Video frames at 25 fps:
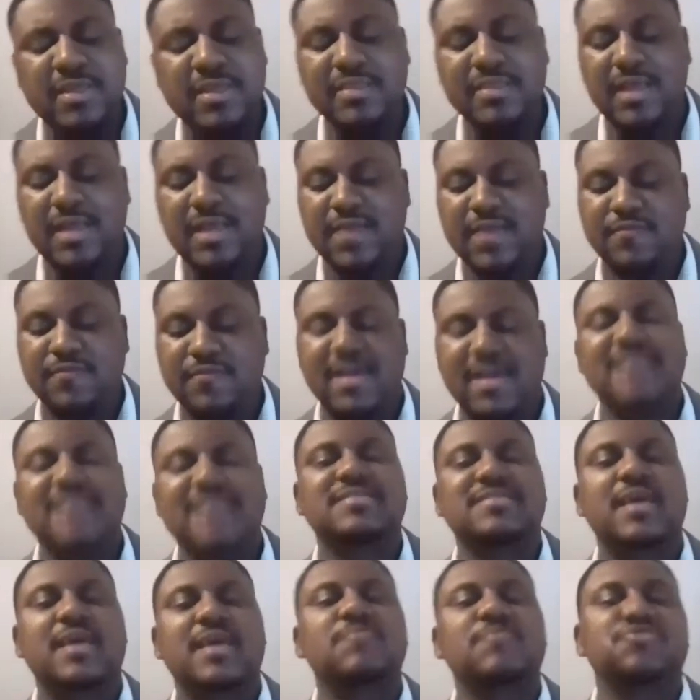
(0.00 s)
life as
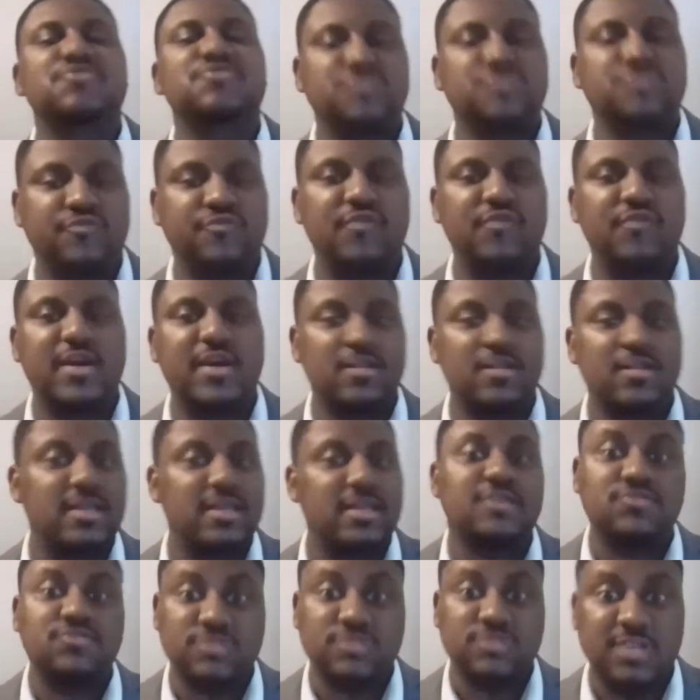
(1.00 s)
an amateur fighter.
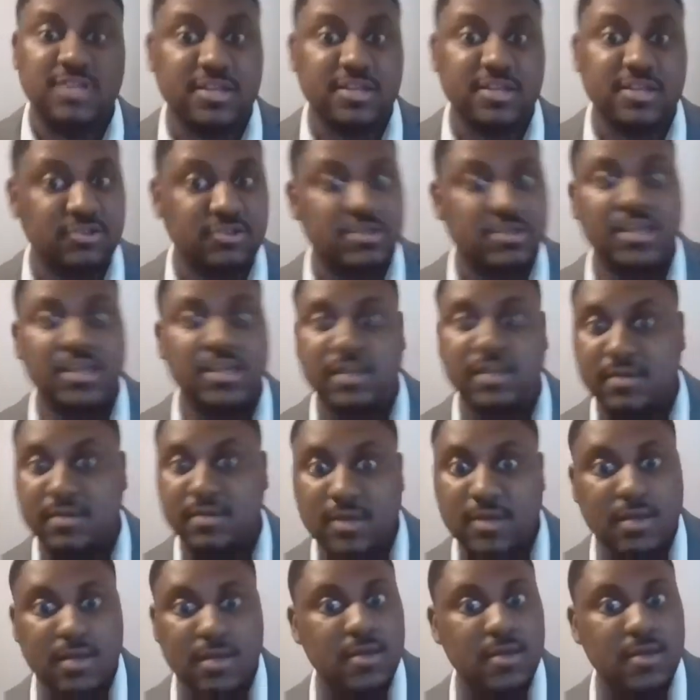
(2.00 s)
Like you said, you're getting